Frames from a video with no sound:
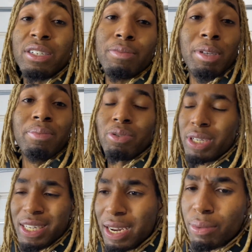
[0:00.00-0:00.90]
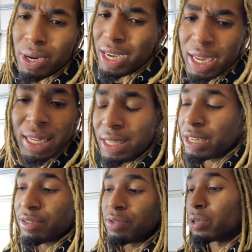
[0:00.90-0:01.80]
of people, and that's not what I got into
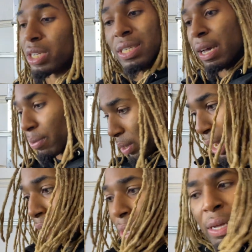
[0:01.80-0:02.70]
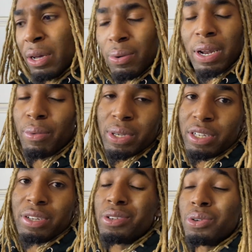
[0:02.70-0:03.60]
this for. That's not what I wanted
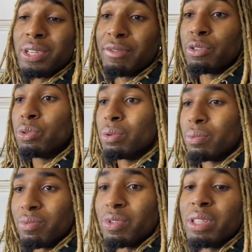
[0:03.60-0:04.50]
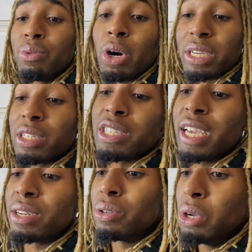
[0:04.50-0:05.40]
to do. And if you really watch the
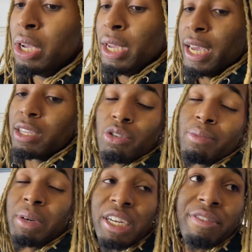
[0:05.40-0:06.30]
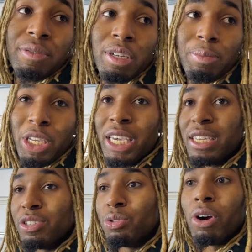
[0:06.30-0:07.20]
channel and you done been here from the
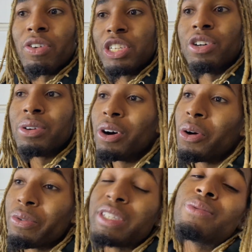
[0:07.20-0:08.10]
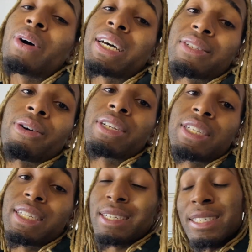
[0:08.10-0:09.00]
beginning, you already know the whole reason why I started
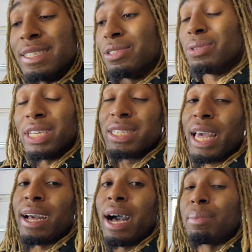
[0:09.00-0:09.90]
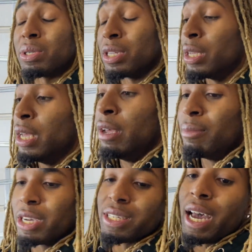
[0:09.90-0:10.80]
this is to do the exact opposite.
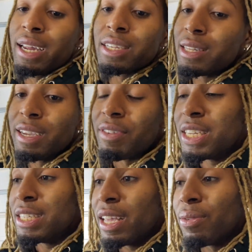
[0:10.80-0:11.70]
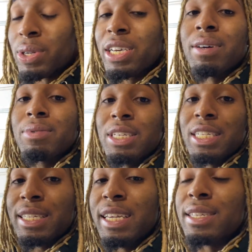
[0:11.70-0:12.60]
Because honestly, if anything, when it comes to these
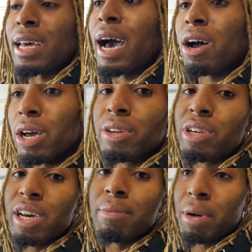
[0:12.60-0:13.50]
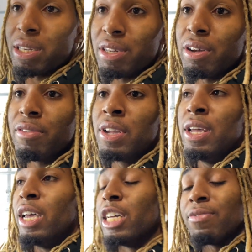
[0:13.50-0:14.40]
kits, I'll undercut myself
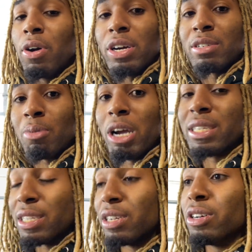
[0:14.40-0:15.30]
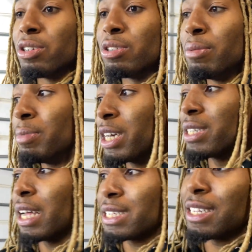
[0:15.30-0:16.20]
as far as pricing goes, because
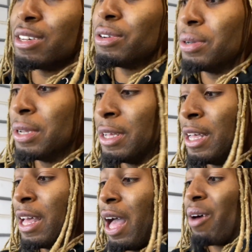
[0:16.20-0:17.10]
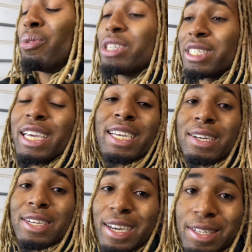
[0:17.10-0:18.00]
I want to take care of
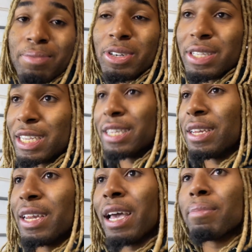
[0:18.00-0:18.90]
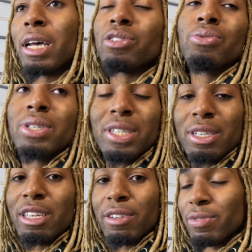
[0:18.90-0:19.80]
the customer at the end of the day. I'm not doing this to
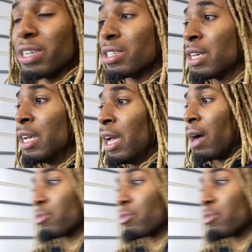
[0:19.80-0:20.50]
get rich. I'm